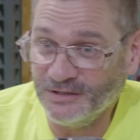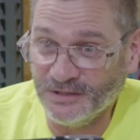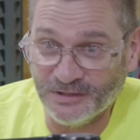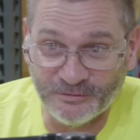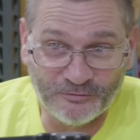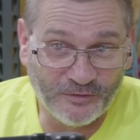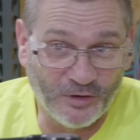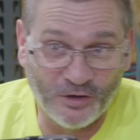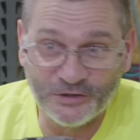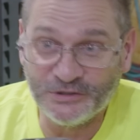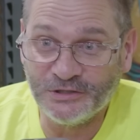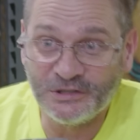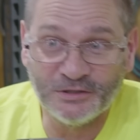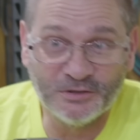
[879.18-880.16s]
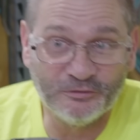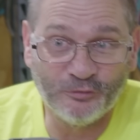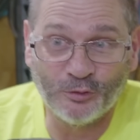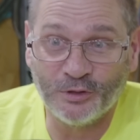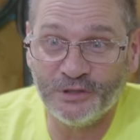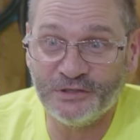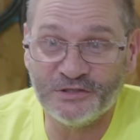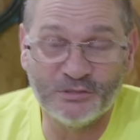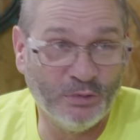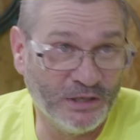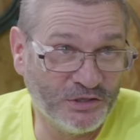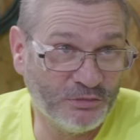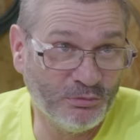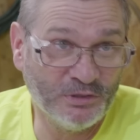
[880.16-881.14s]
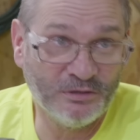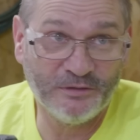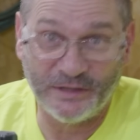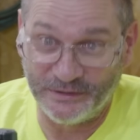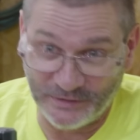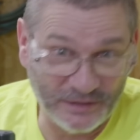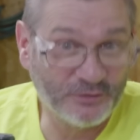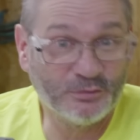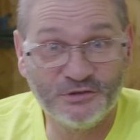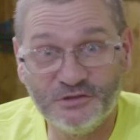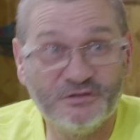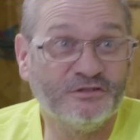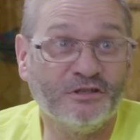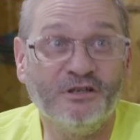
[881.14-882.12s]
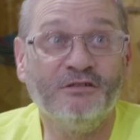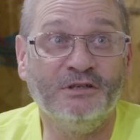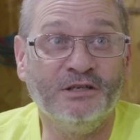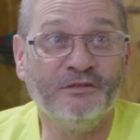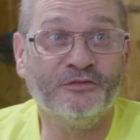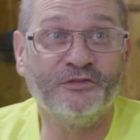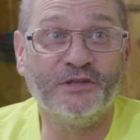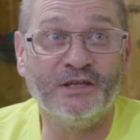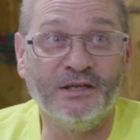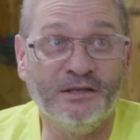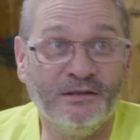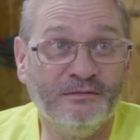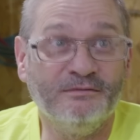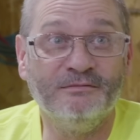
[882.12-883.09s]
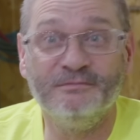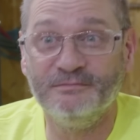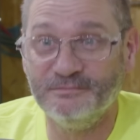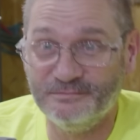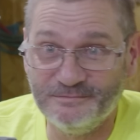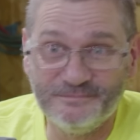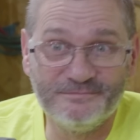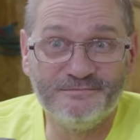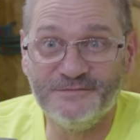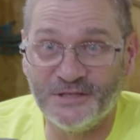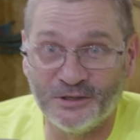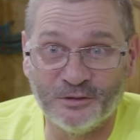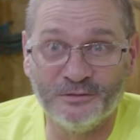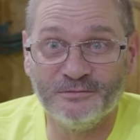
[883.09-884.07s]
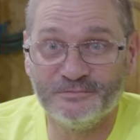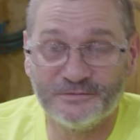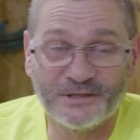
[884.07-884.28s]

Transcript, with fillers: if all you can afford is a bench mill, then that's what you start with. And, you know,